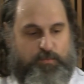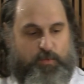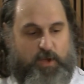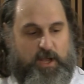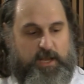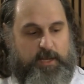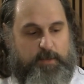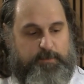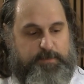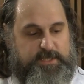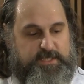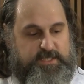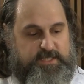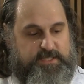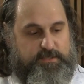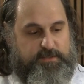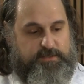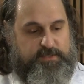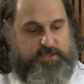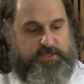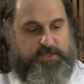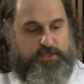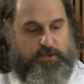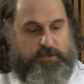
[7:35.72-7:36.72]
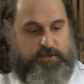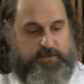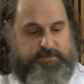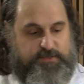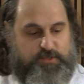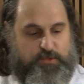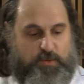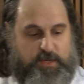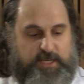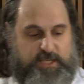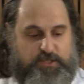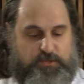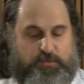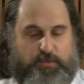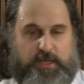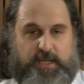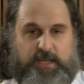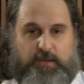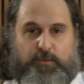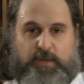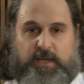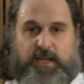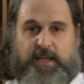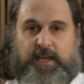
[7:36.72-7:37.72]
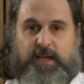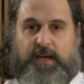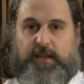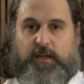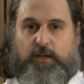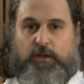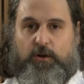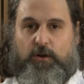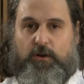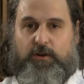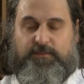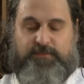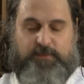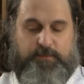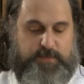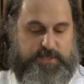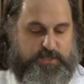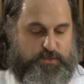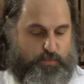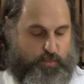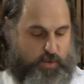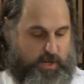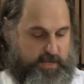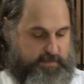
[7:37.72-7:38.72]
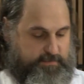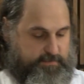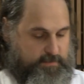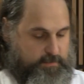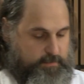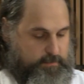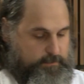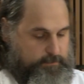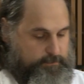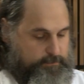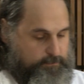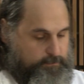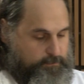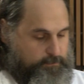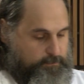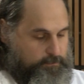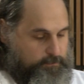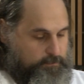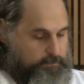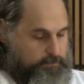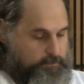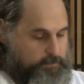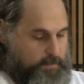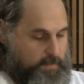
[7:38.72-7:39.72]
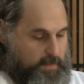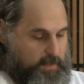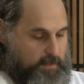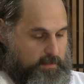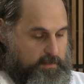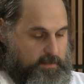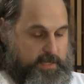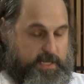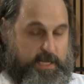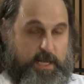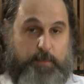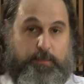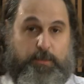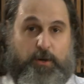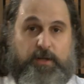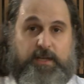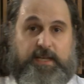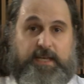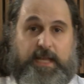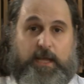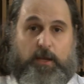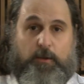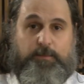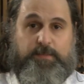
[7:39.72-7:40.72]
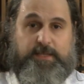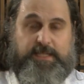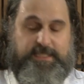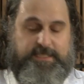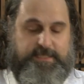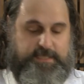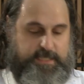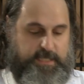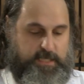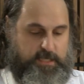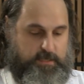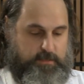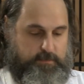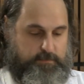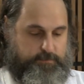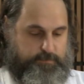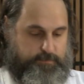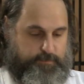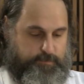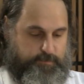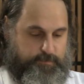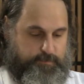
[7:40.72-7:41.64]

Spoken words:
Right up until the turn of 2020 when I got a call from his wife and I bought an airplane ticket.